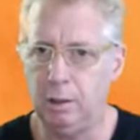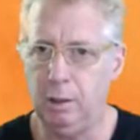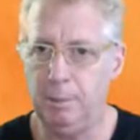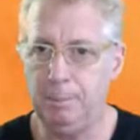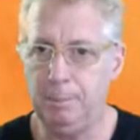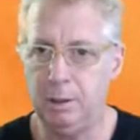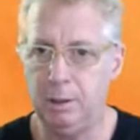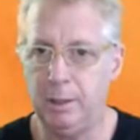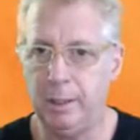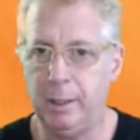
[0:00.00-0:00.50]

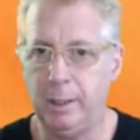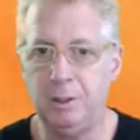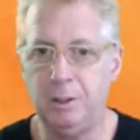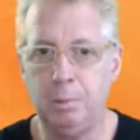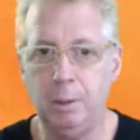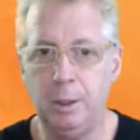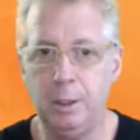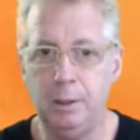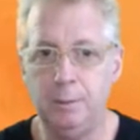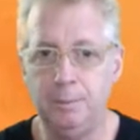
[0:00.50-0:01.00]
I'm getting
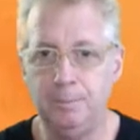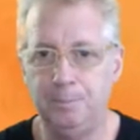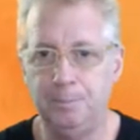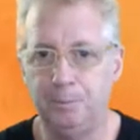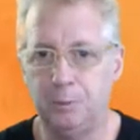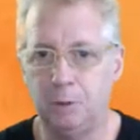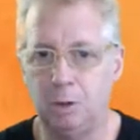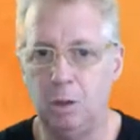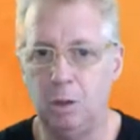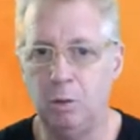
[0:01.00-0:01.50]
smaller.
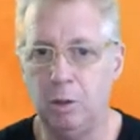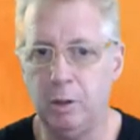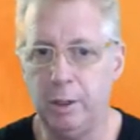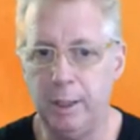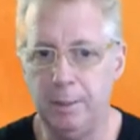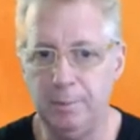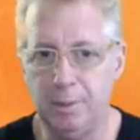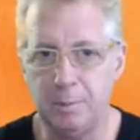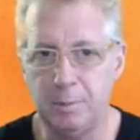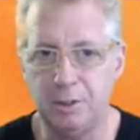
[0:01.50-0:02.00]
Don't
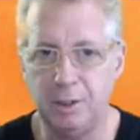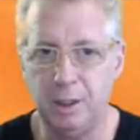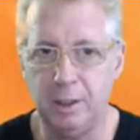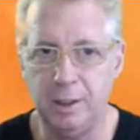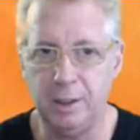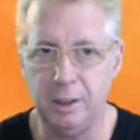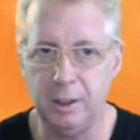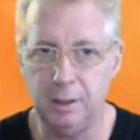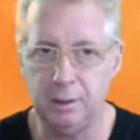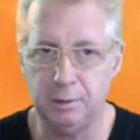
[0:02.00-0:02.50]
worry, I'm still
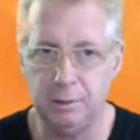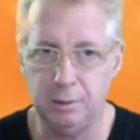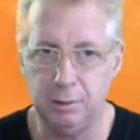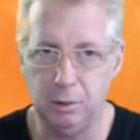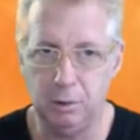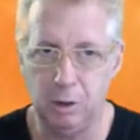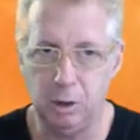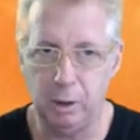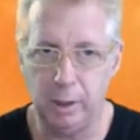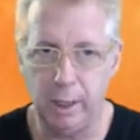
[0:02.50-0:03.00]
here.
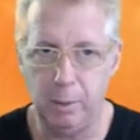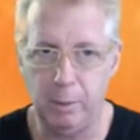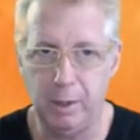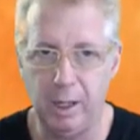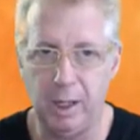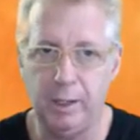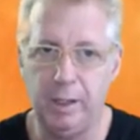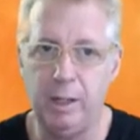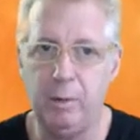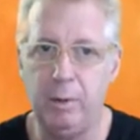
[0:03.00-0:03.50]
Okay,
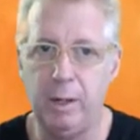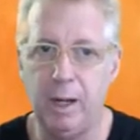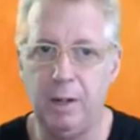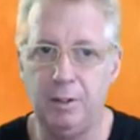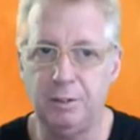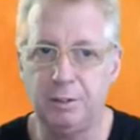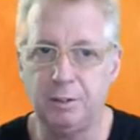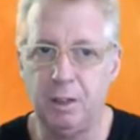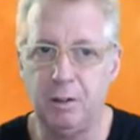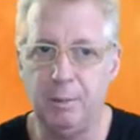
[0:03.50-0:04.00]
here we
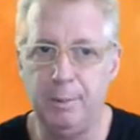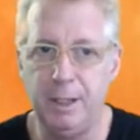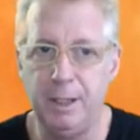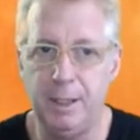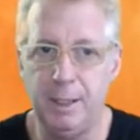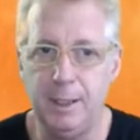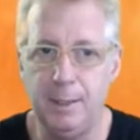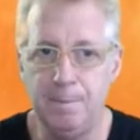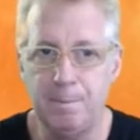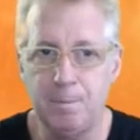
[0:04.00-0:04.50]
have Tribal
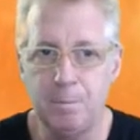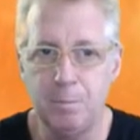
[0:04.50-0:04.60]
Mania.